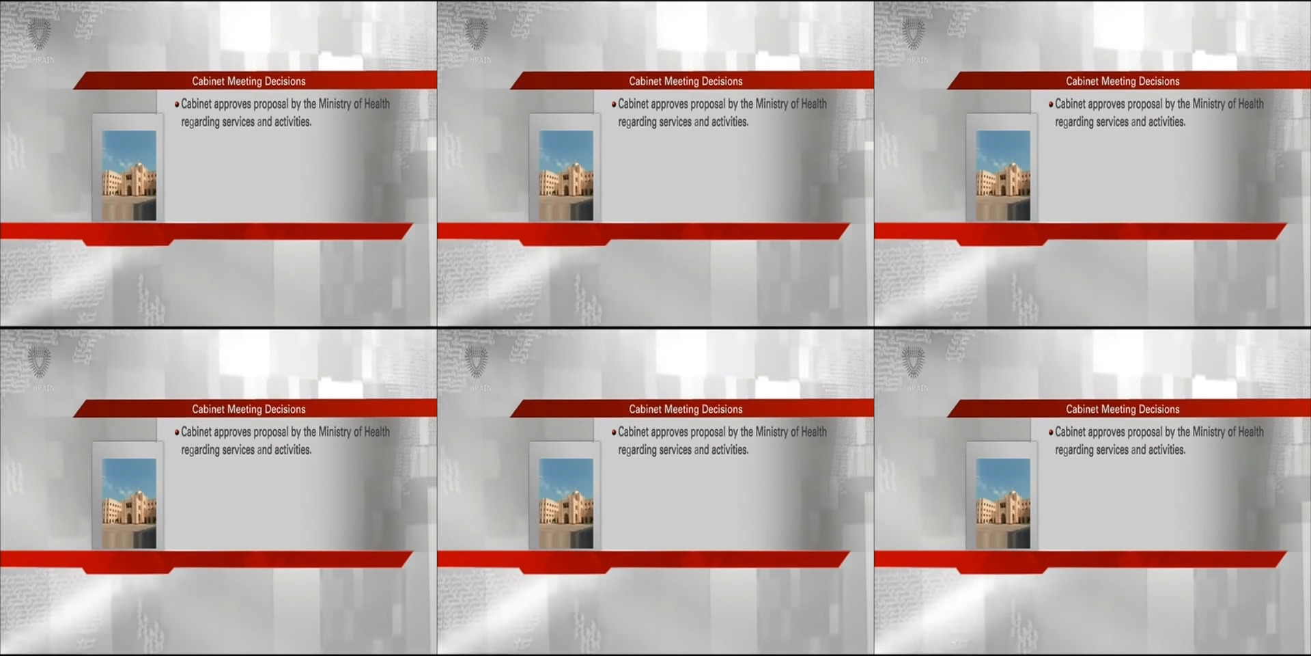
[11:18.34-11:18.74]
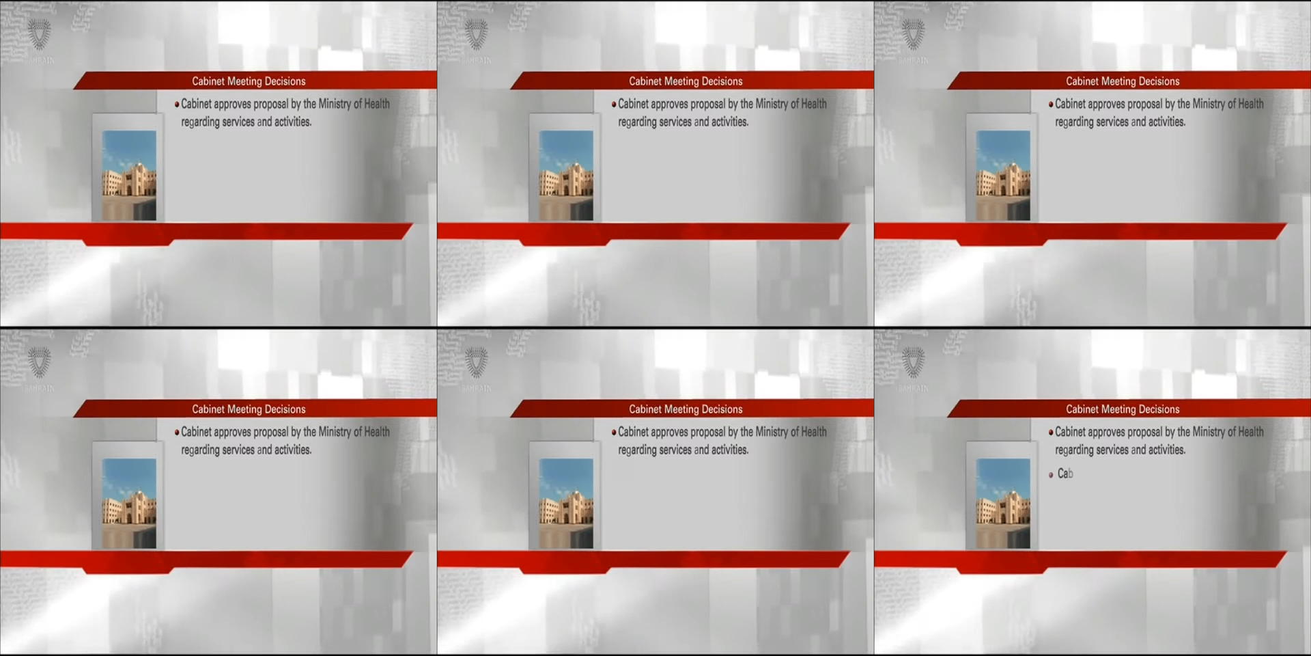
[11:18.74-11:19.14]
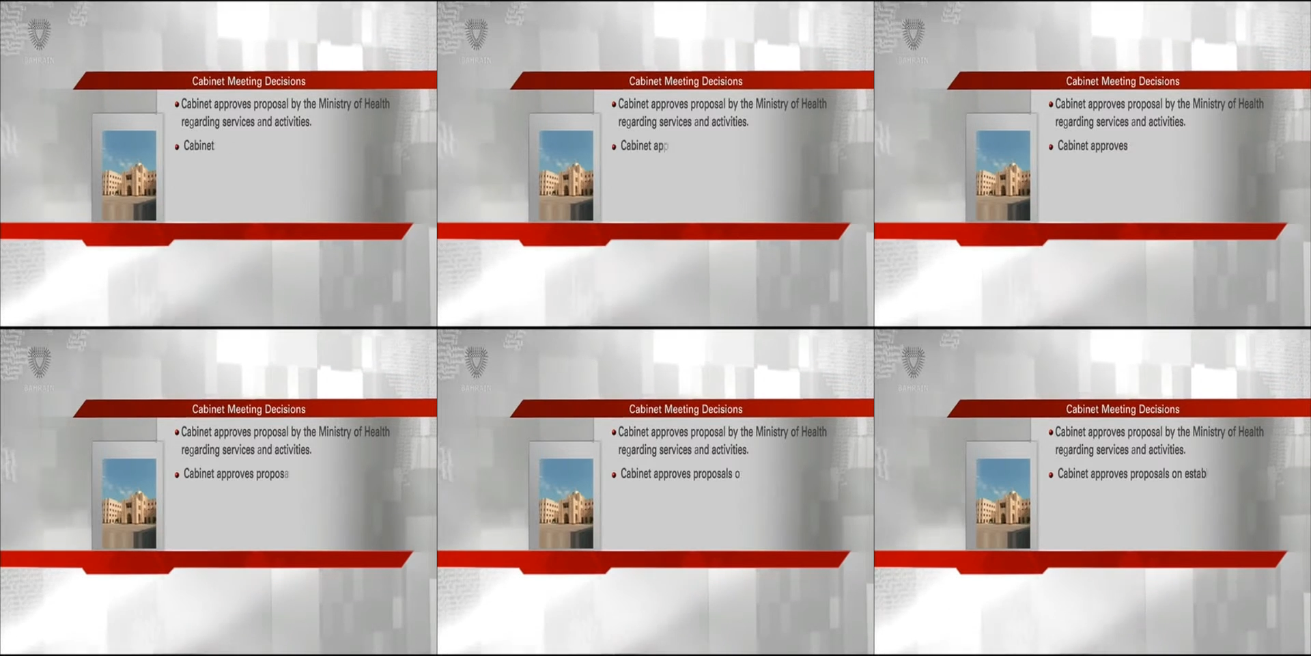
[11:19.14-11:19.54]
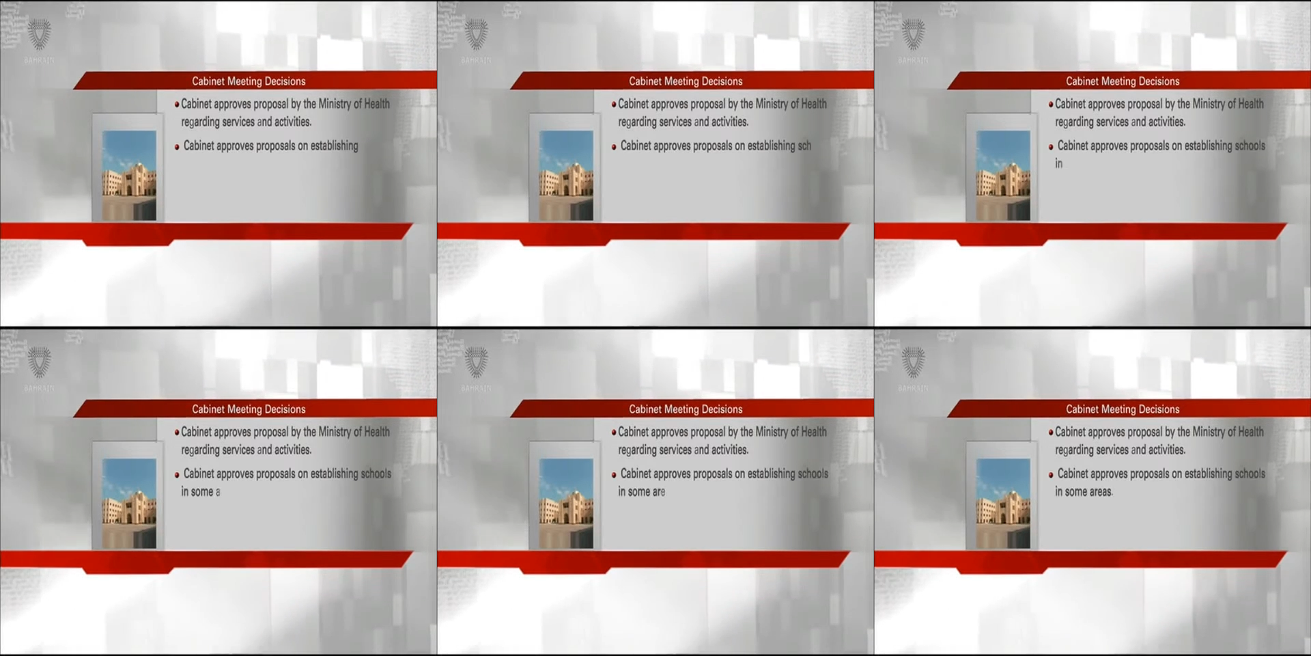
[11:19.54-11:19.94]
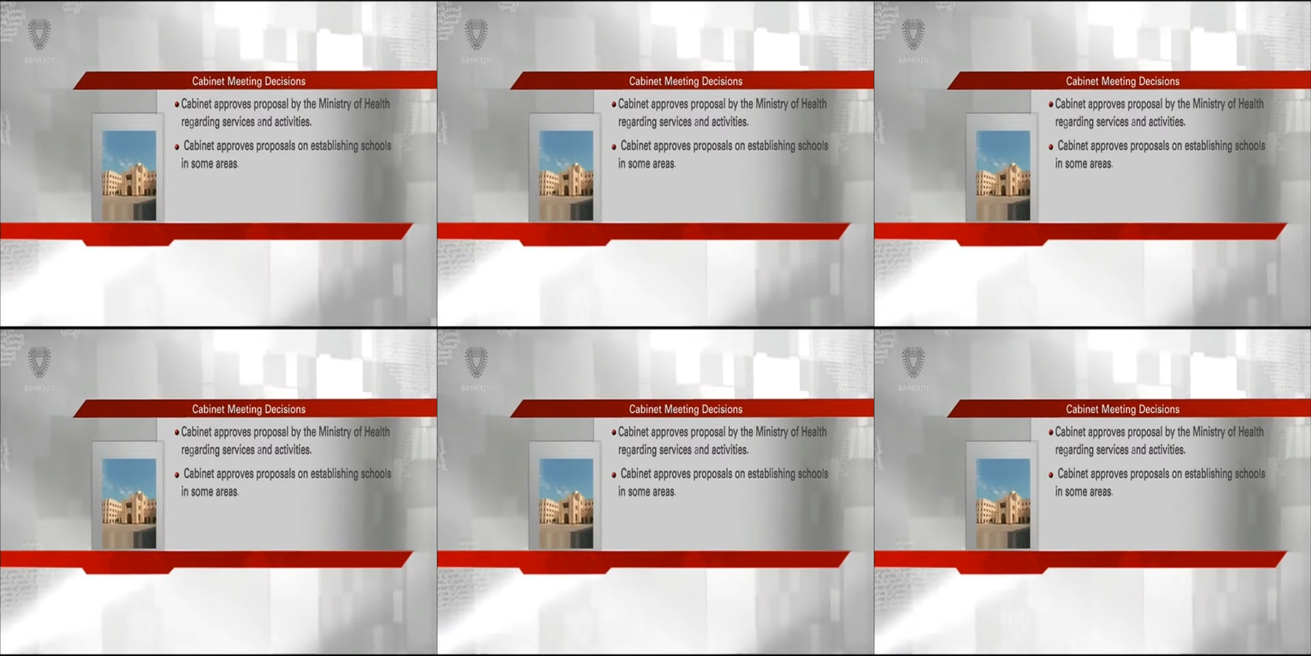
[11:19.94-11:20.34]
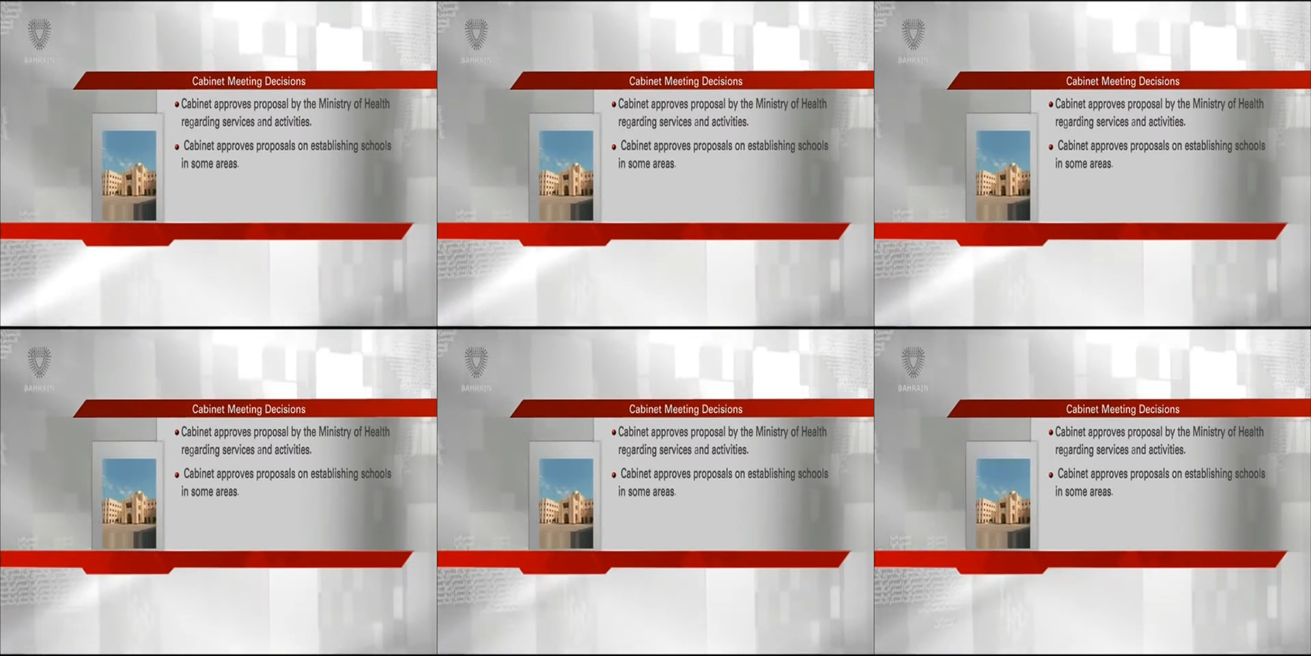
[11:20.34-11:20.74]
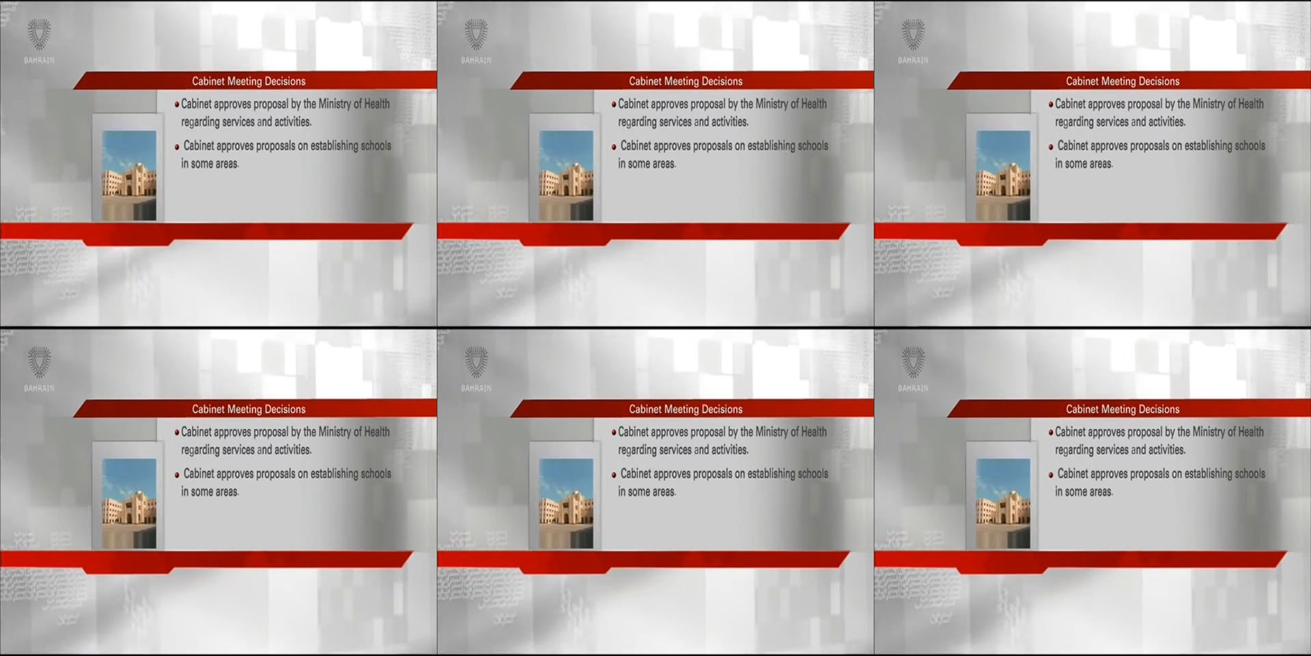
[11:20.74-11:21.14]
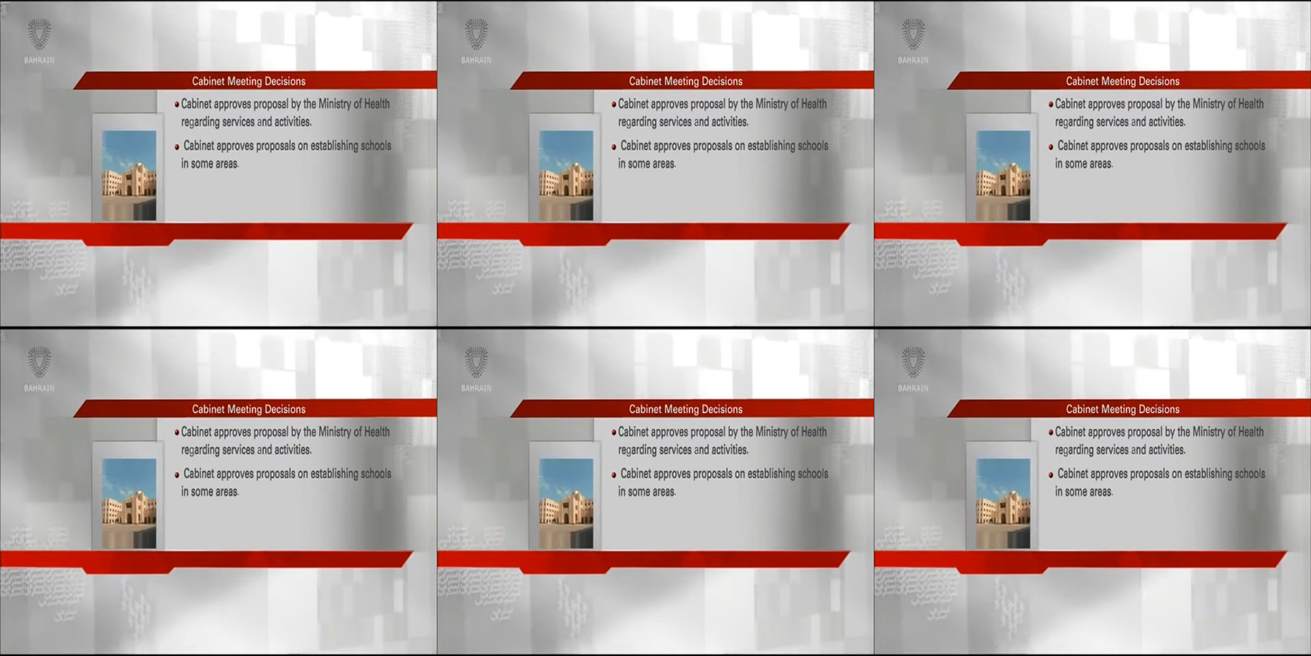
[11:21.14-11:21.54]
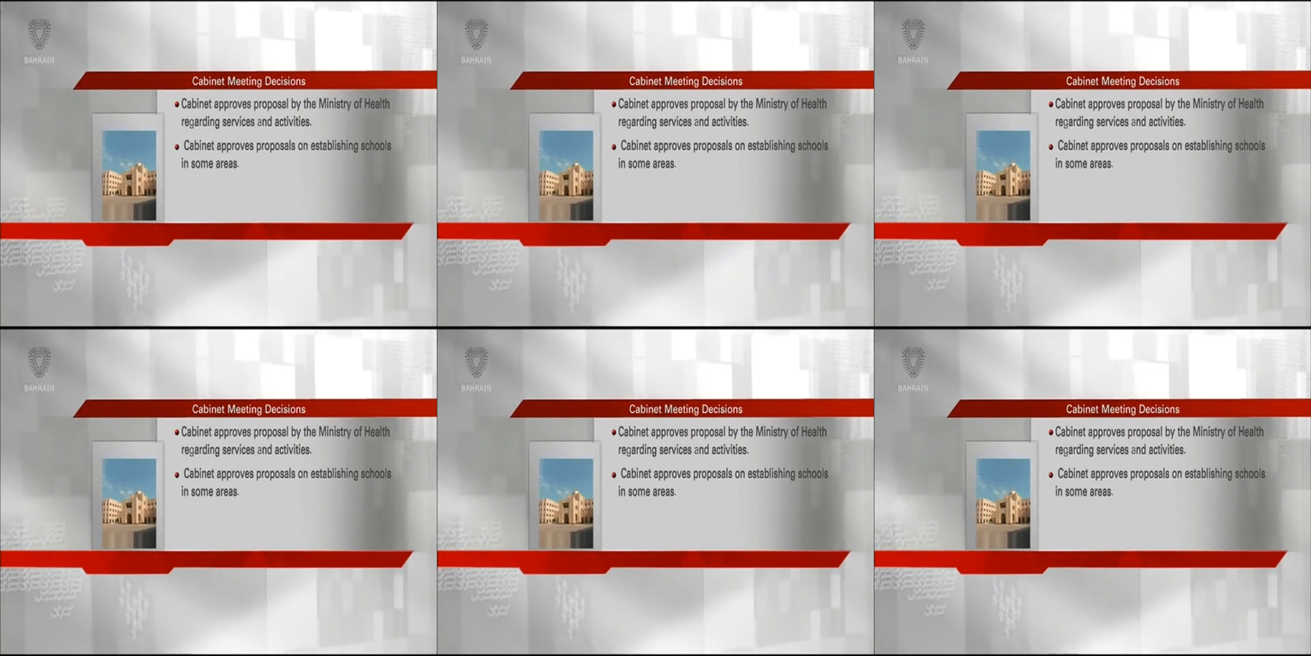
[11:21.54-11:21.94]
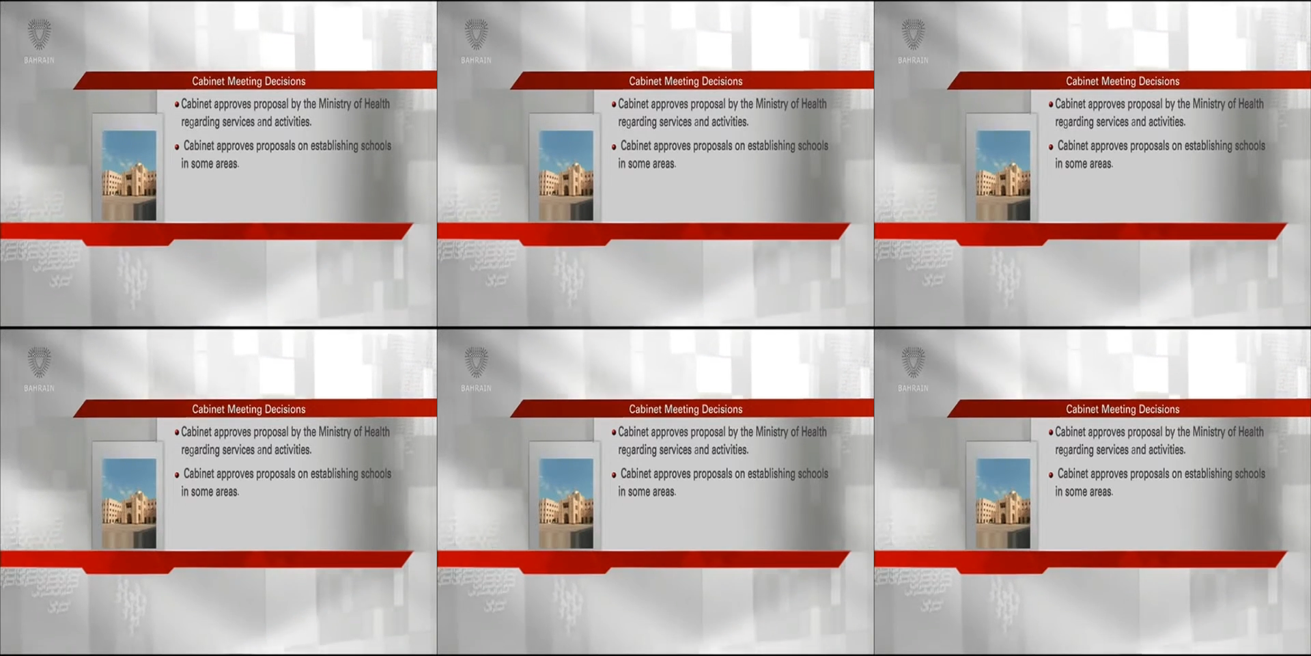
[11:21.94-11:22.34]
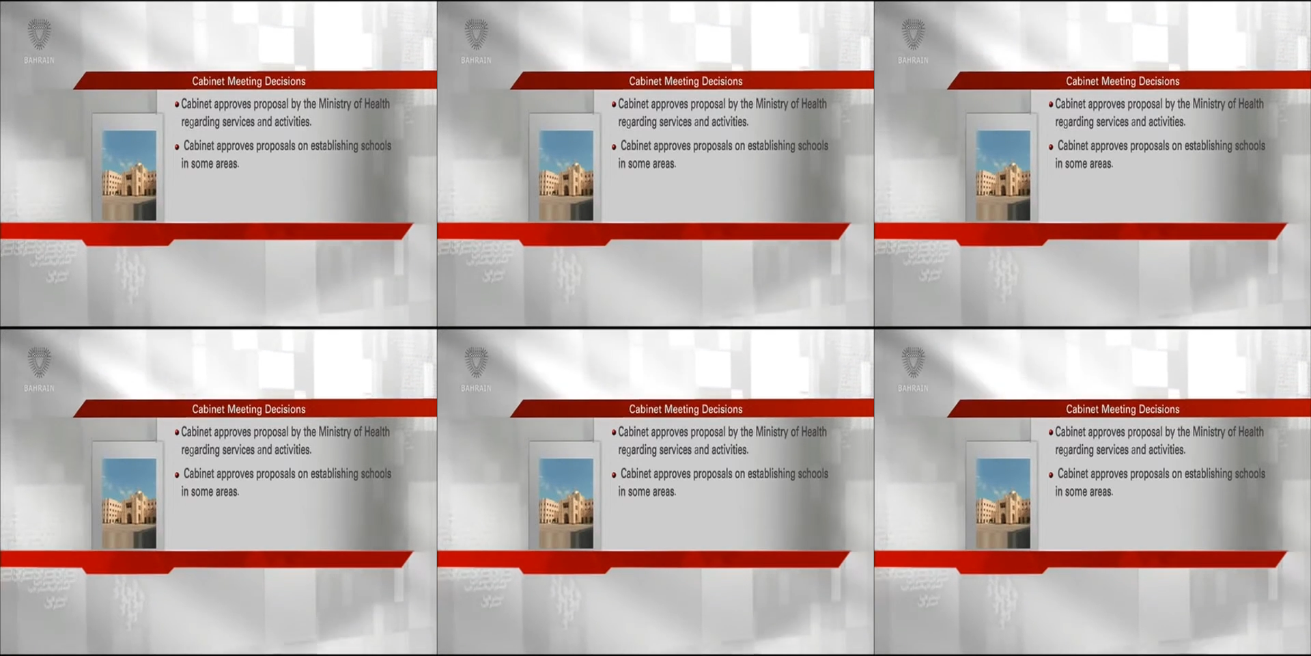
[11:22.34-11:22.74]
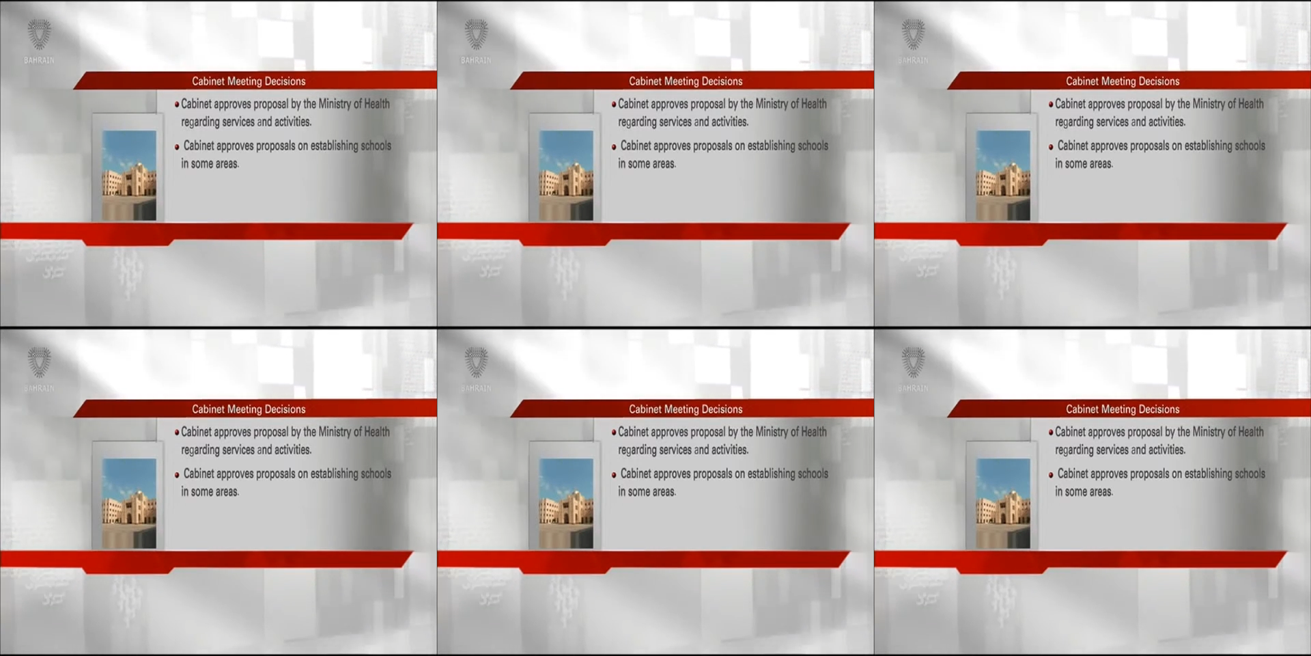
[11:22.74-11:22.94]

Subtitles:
No face is visible, so there are no lips to read.